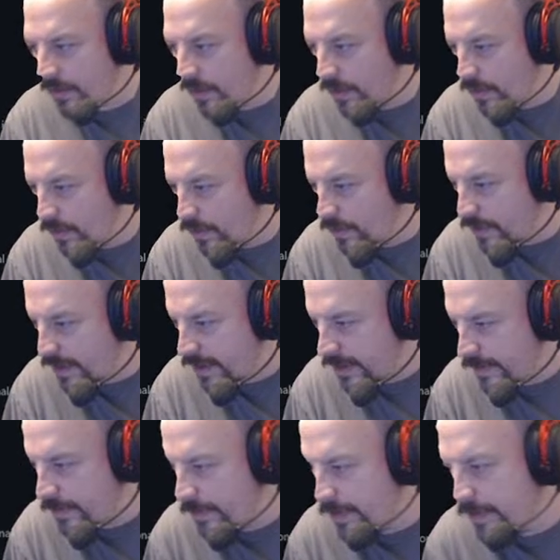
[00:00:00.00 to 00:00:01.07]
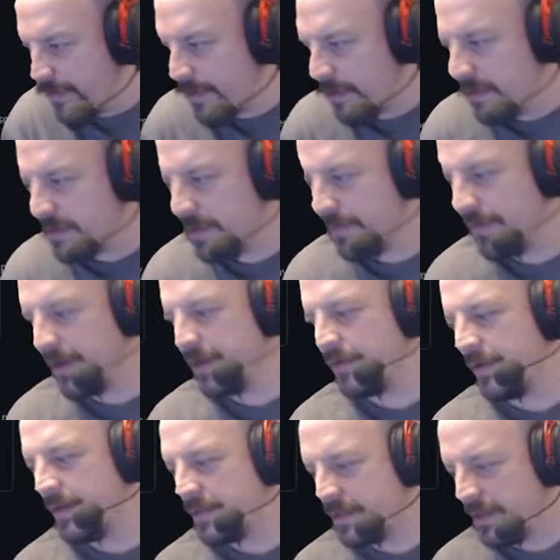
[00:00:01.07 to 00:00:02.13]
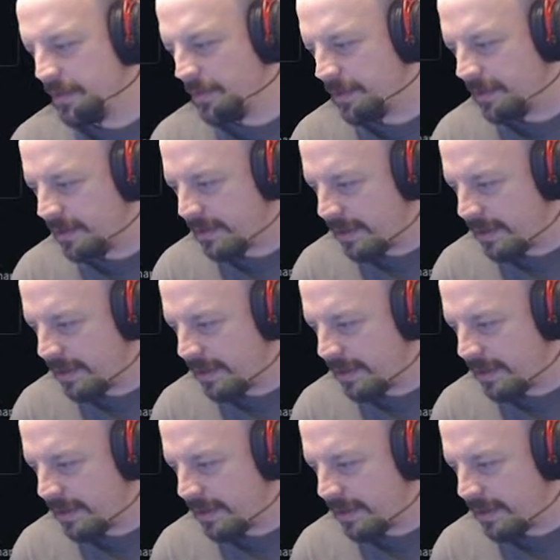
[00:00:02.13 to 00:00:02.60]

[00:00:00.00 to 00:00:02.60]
Oh, can you implement recursive ray tracing with